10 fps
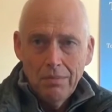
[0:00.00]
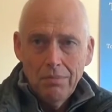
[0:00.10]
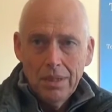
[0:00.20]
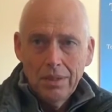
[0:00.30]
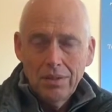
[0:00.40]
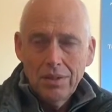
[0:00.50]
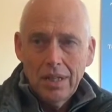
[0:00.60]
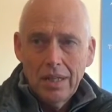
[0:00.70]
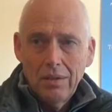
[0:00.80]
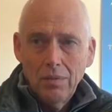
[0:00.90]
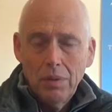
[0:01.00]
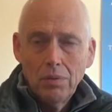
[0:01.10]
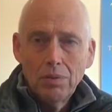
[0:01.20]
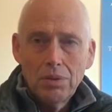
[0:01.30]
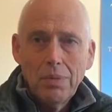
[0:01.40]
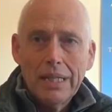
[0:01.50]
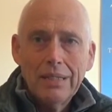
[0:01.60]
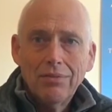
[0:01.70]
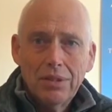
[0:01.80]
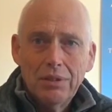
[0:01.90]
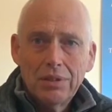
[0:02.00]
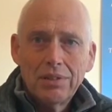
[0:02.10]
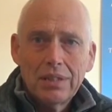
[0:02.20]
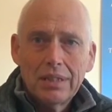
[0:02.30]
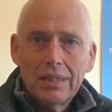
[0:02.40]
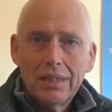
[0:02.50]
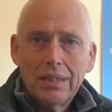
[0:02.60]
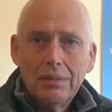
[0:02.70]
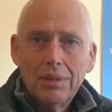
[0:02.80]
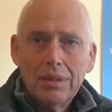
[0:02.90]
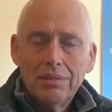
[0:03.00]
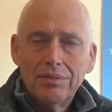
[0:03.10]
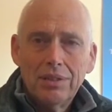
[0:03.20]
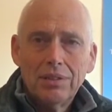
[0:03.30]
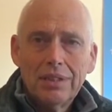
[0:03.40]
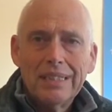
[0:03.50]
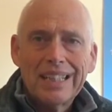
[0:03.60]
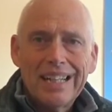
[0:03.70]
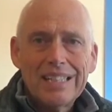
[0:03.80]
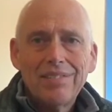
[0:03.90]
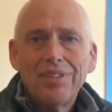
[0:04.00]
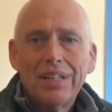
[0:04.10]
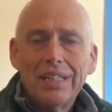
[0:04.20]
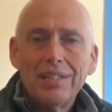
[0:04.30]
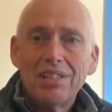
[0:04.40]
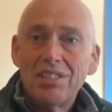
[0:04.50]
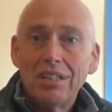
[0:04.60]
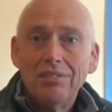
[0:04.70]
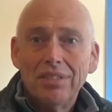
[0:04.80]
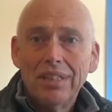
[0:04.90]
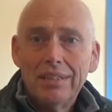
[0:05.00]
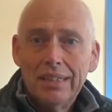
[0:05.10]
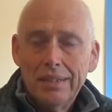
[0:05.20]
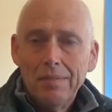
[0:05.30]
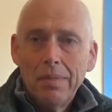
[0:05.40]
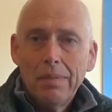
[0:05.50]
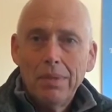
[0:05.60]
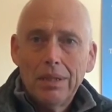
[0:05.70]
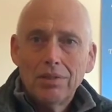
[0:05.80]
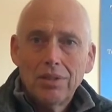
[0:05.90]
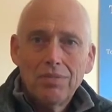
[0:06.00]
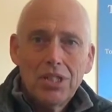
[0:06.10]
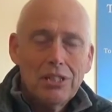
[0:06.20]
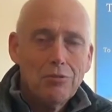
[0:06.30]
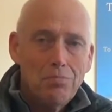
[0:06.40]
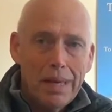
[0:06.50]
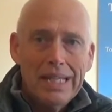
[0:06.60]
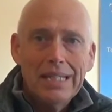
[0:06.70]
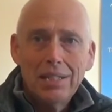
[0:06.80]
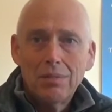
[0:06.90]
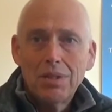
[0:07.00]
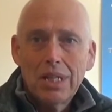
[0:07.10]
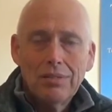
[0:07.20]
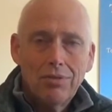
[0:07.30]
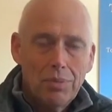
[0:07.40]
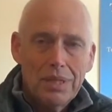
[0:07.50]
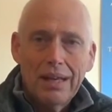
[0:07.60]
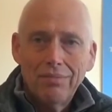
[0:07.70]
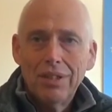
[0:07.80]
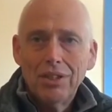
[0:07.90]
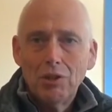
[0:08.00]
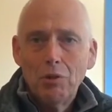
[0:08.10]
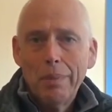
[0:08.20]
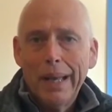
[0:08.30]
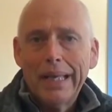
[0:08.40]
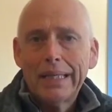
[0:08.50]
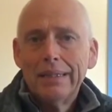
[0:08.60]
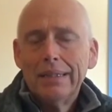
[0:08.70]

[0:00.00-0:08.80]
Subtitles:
because we were also making futons at the time, and the futon is classified as a sofa because obviously it's made into a sofa with that vertical back.